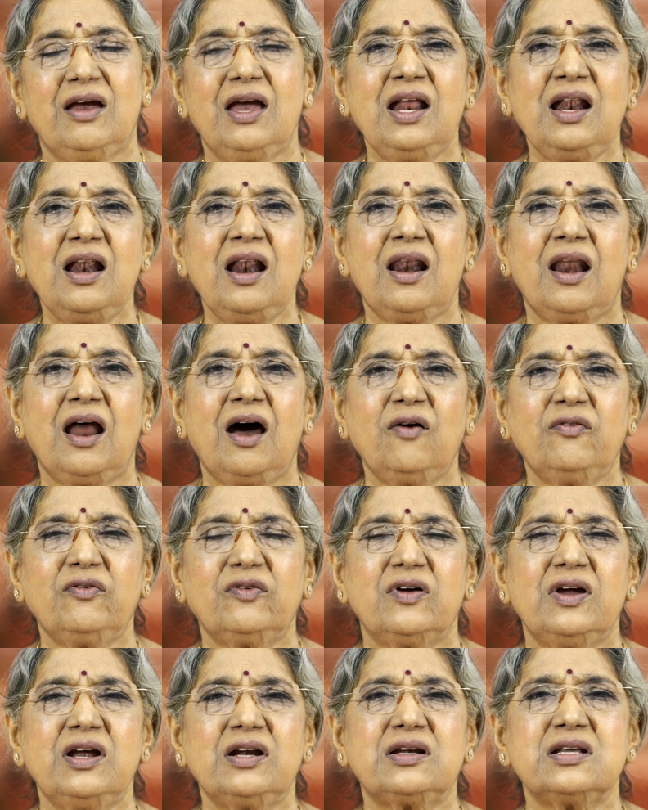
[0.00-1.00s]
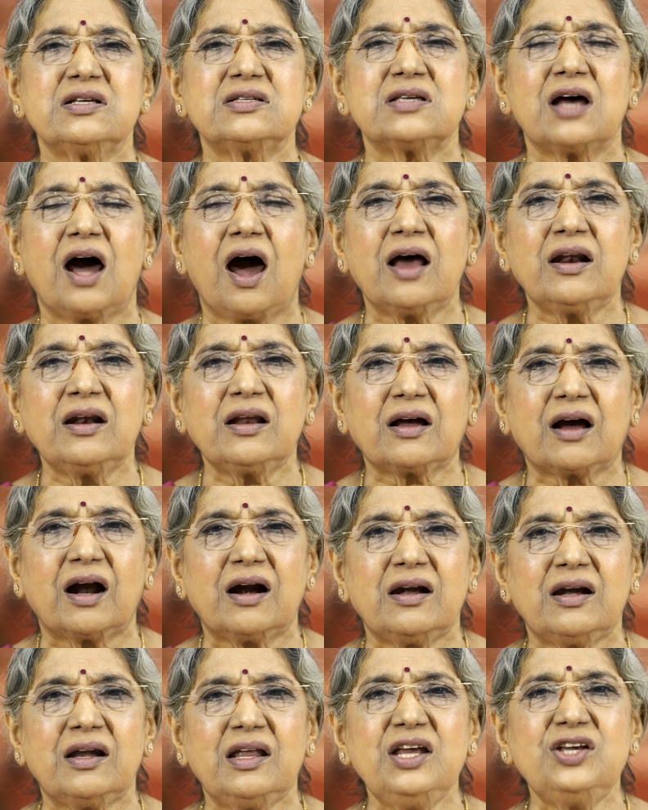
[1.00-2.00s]
In love, it is
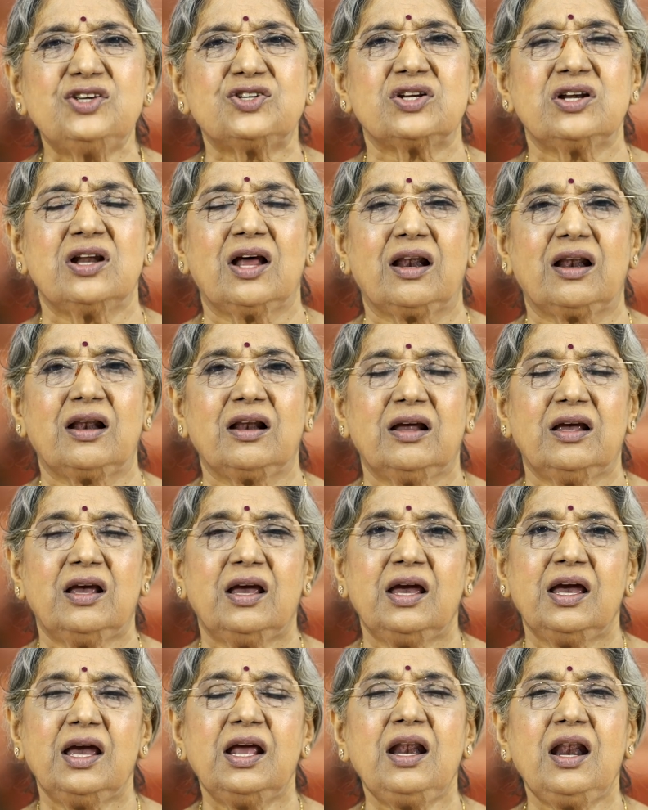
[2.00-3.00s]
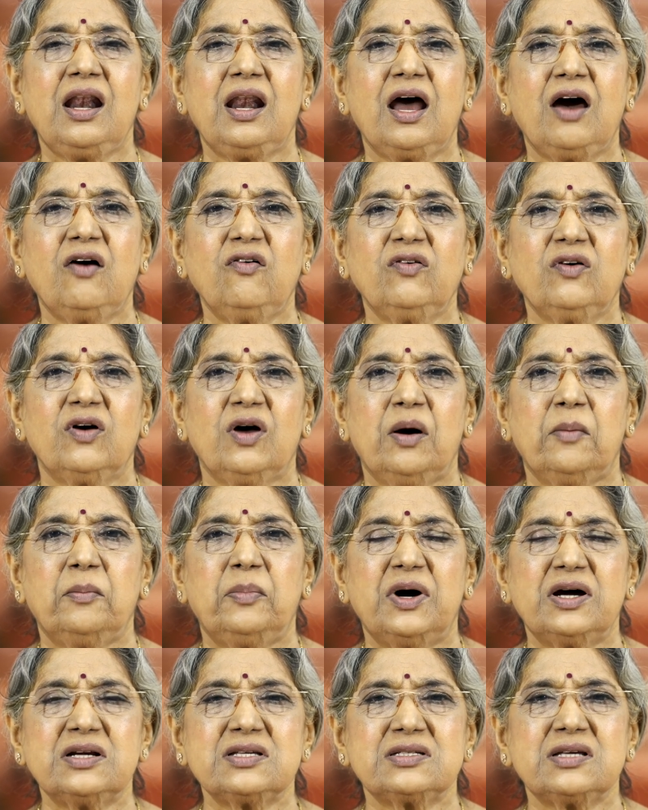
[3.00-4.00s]
unconditional. In love,
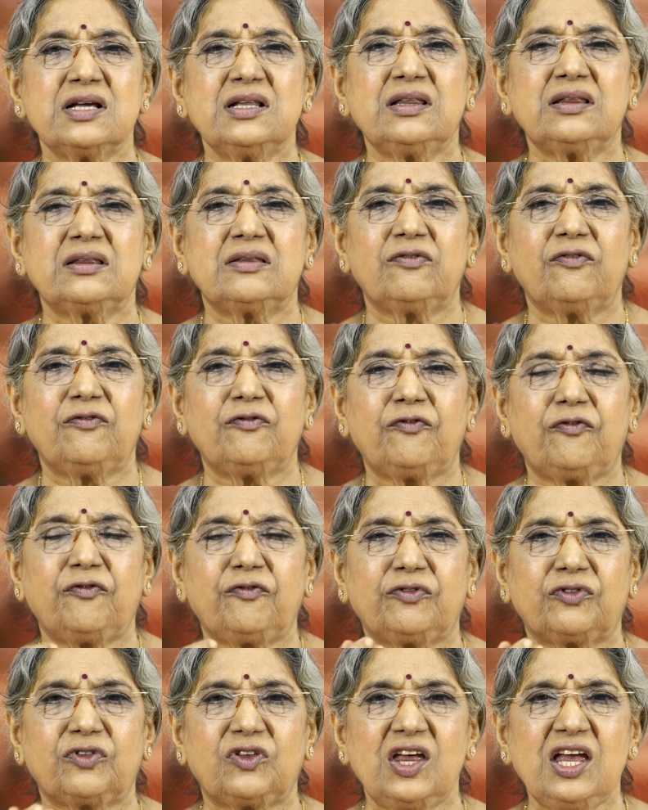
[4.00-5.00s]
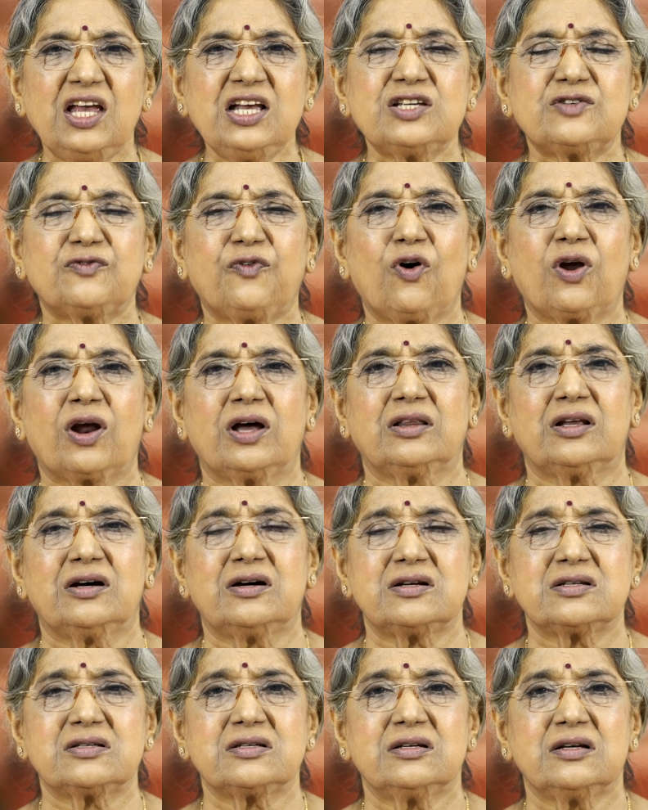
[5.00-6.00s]
person thinks for
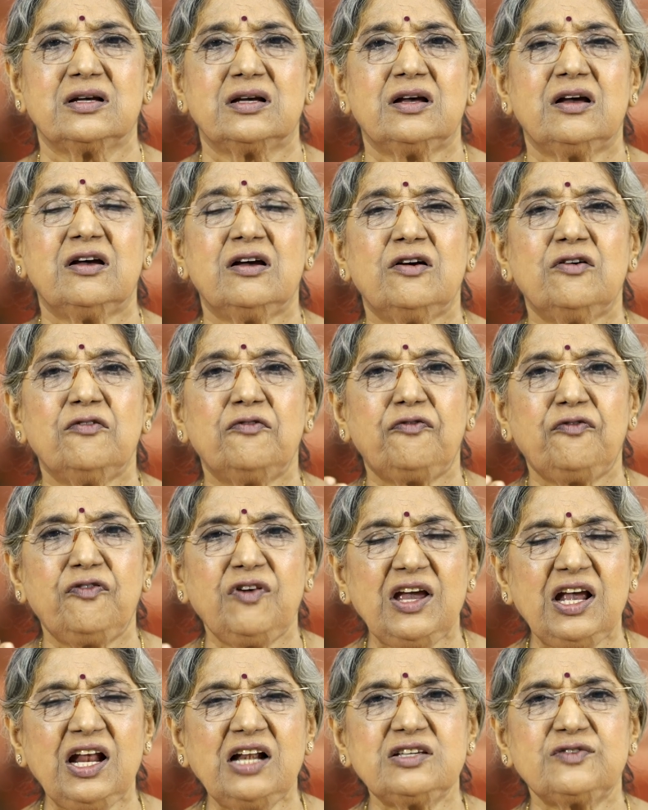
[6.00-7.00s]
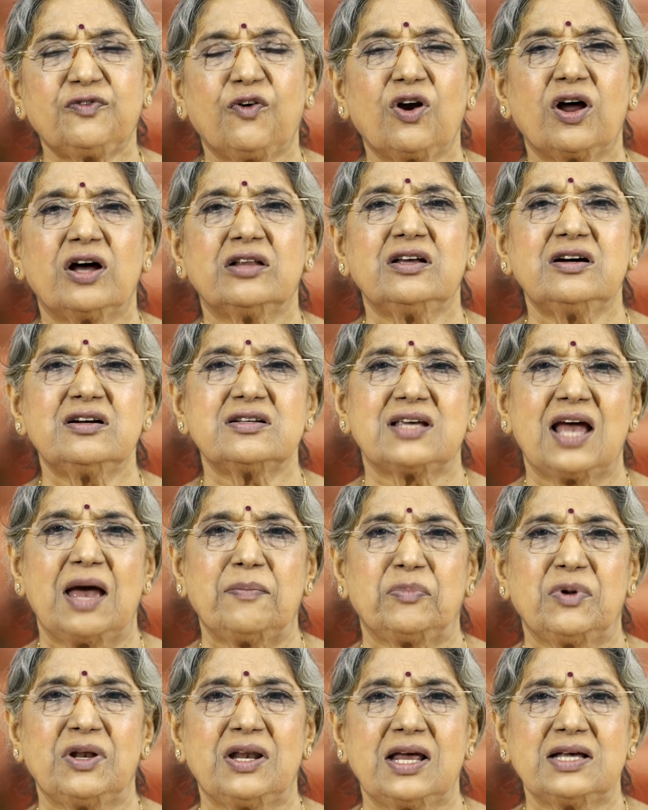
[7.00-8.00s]
others, feels for others'
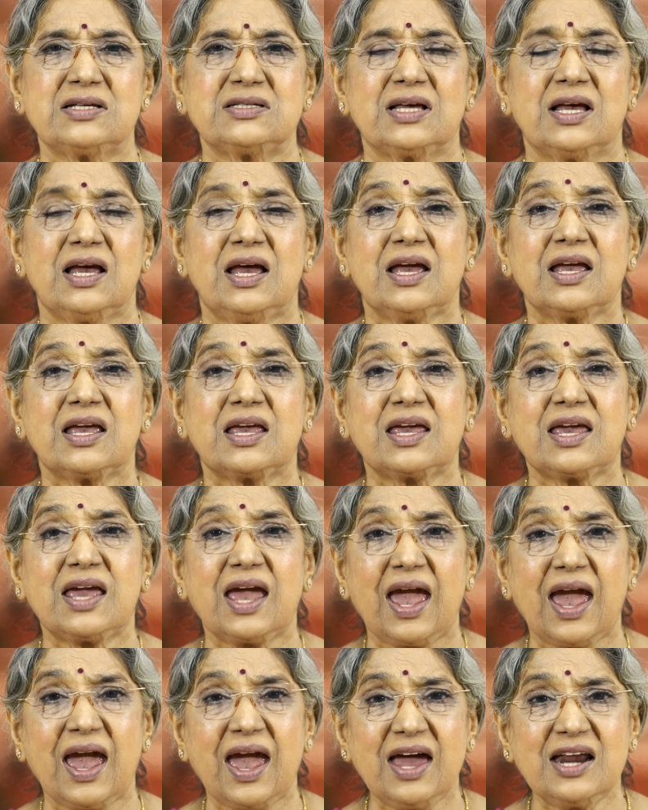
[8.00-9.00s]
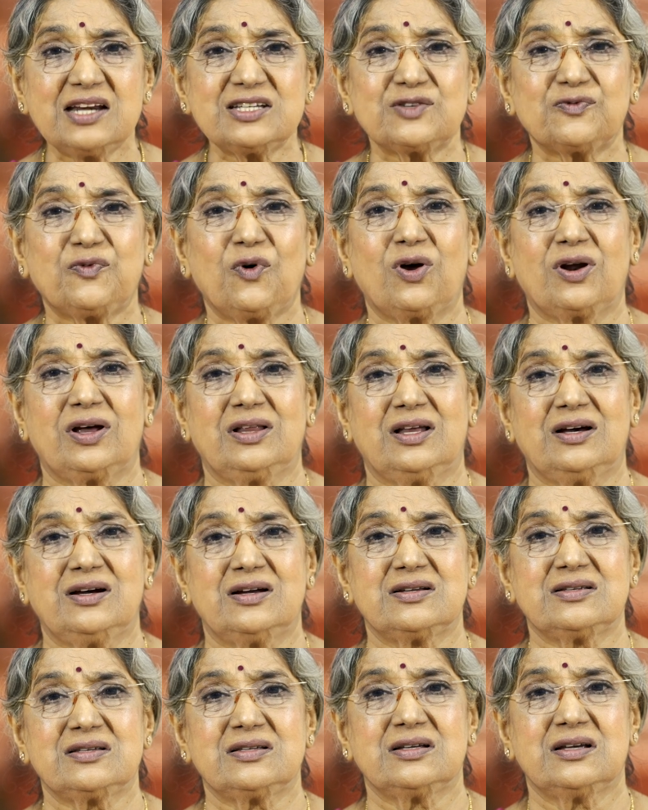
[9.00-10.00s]
happiness, cares for
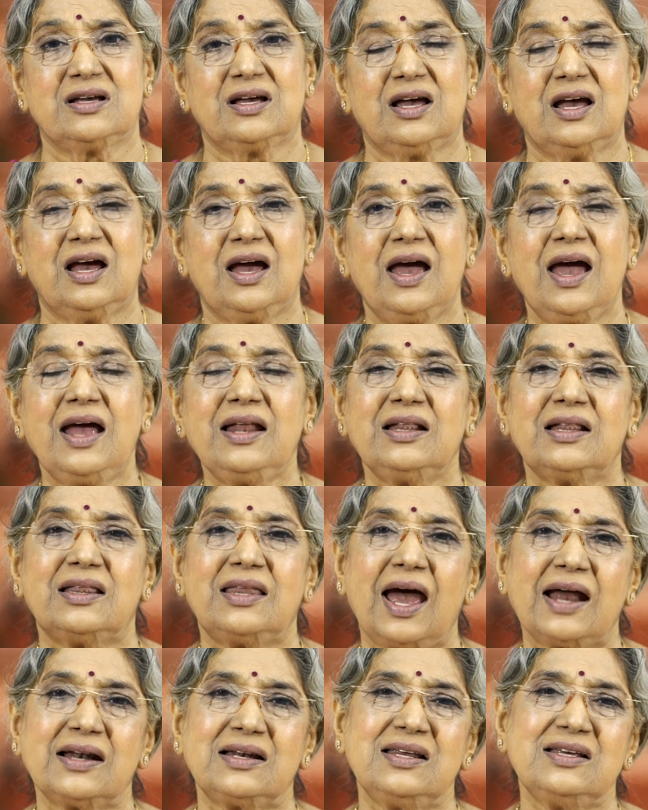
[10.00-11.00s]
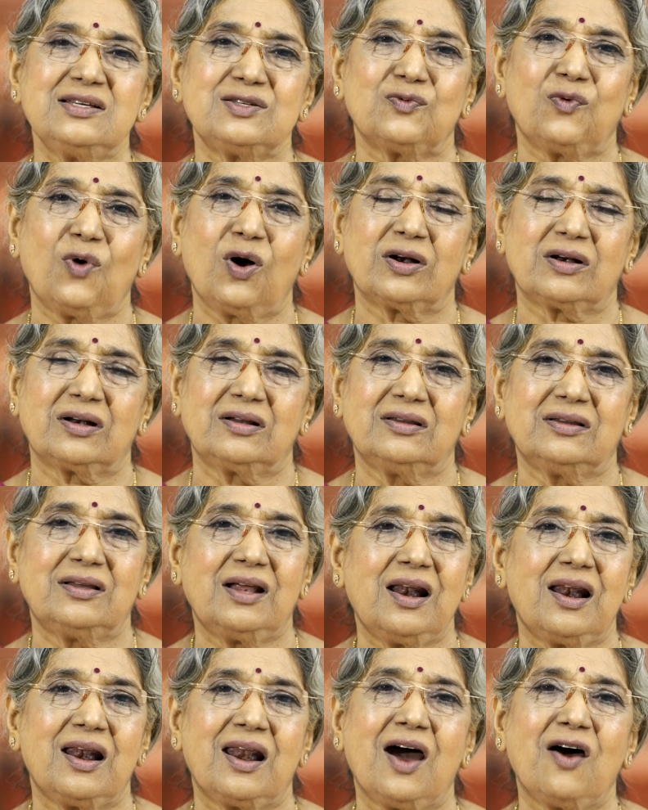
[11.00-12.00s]
others, and that is what the
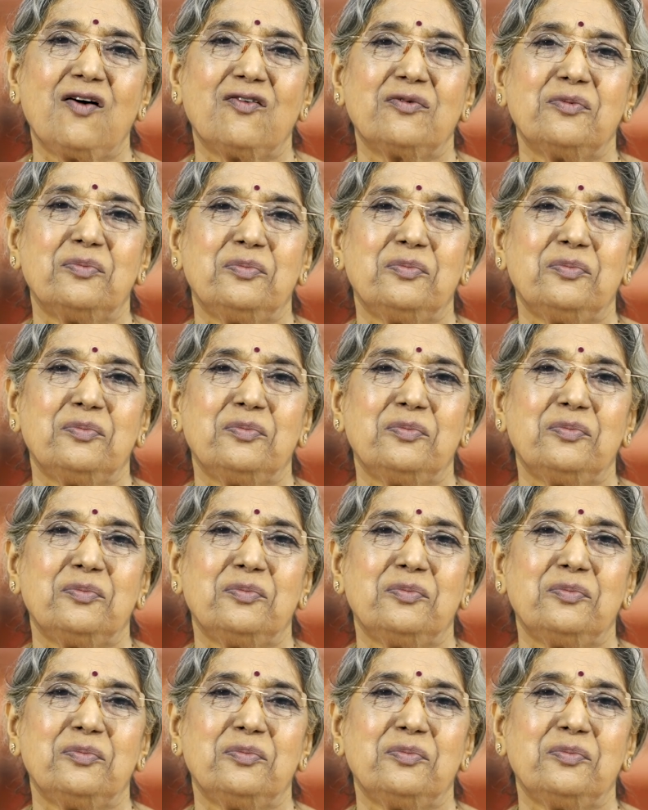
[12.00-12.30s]
love